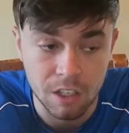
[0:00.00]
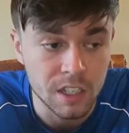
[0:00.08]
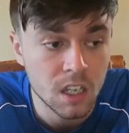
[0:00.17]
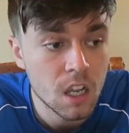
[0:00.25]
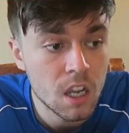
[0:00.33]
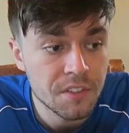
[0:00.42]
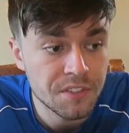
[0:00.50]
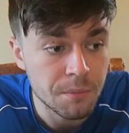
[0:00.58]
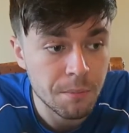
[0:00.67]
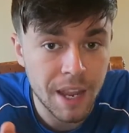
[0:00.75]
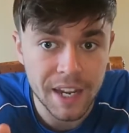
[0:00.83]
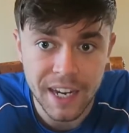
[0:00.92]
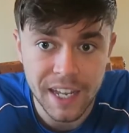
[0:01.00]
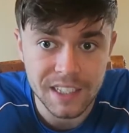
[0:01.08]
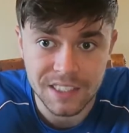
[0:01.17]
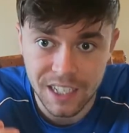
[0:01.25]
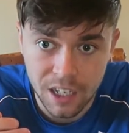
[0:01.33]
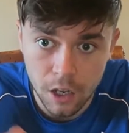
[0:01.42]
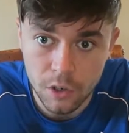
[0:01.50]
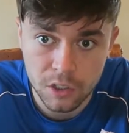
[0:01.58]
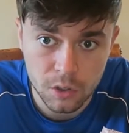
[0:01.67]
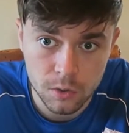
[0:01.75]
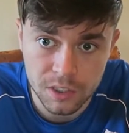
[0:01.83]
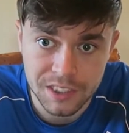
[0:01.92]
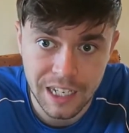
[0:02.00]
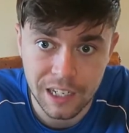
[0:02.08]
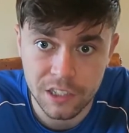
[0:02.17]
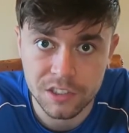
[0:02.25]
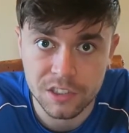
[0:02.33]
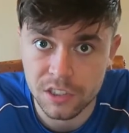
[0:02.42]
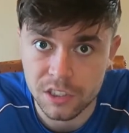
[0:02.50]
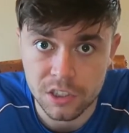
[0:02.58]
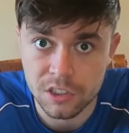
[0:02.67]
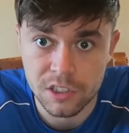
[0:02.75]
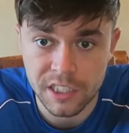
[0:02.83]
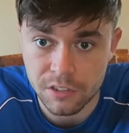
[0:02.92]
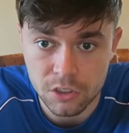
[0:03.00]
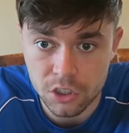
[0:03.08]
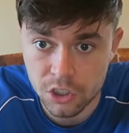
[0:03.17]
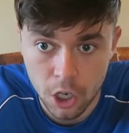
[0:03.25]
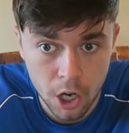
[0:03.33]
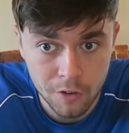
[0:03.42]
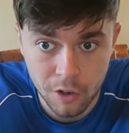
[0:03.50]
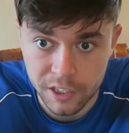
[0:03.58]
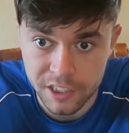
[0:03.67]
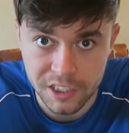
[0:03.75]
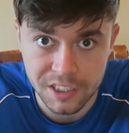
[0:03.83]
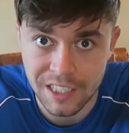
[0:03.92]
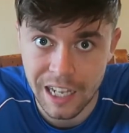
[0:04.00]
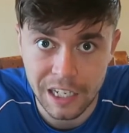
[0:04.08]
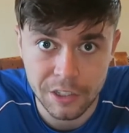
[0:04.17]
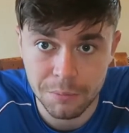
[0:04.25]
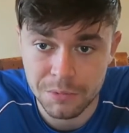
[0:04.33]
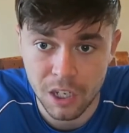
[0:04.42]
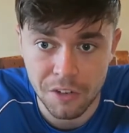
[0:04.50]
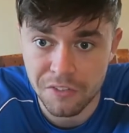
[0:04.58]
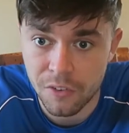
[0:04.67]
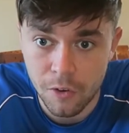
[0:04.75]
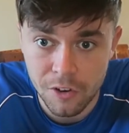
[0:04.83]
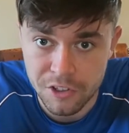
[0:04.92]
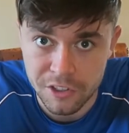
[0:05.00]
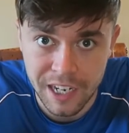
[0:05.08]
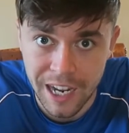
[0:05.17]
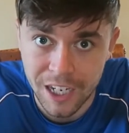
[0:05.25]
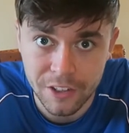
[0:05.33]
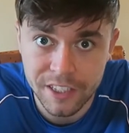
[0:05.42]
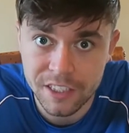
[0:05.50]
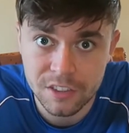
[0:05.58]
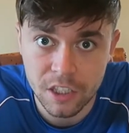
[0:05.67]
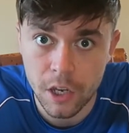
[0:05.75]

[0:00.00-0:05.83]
Like the mayonnaise they load on all the salads is just, it skyrockets your salad up to like 400 calories.